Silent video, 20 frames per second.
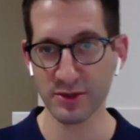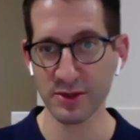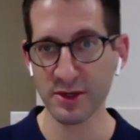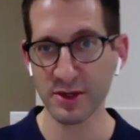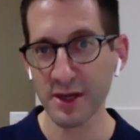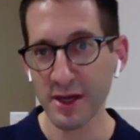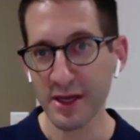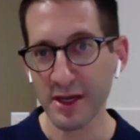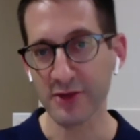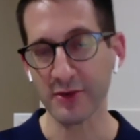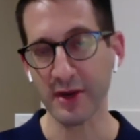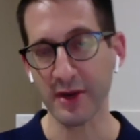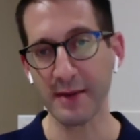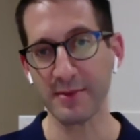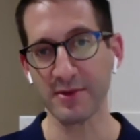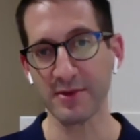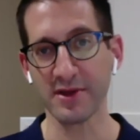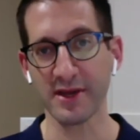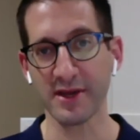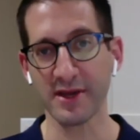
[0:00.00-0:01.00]
They're able to
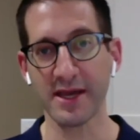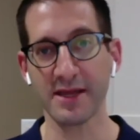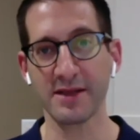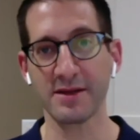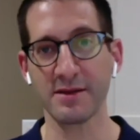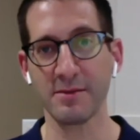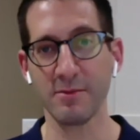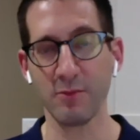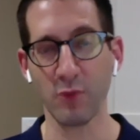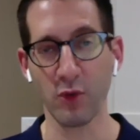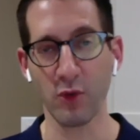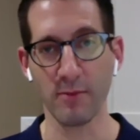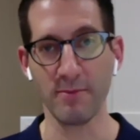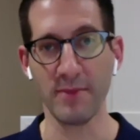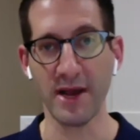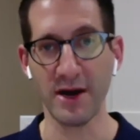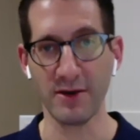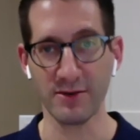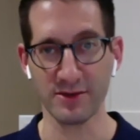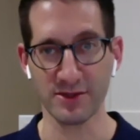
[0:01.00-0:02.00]
get more
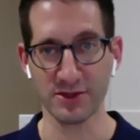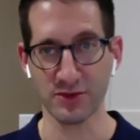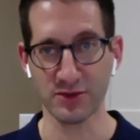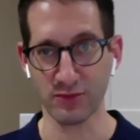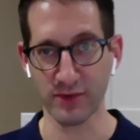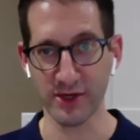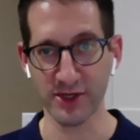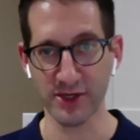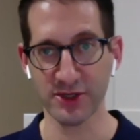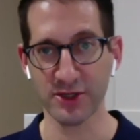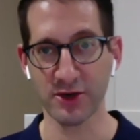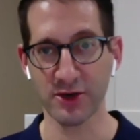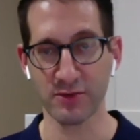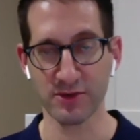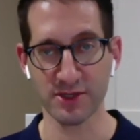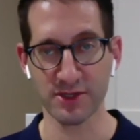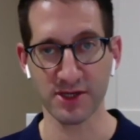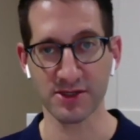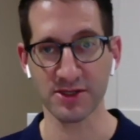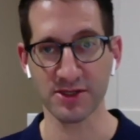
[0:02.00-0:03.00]
balanced ratio
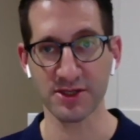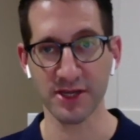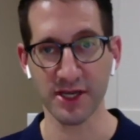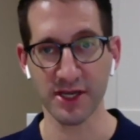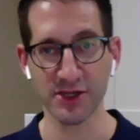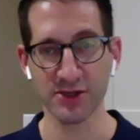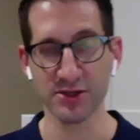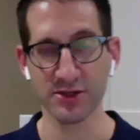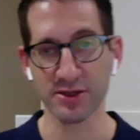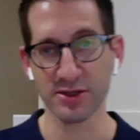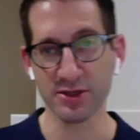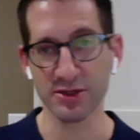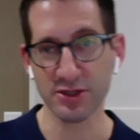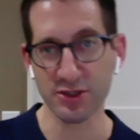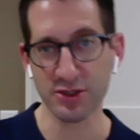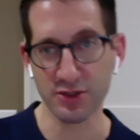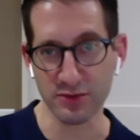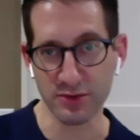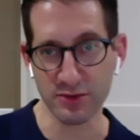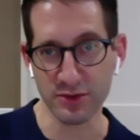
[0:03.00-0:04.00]
resuscitation
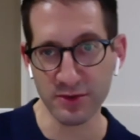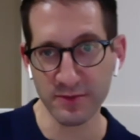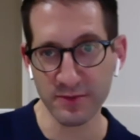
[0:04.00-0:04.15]
sooner.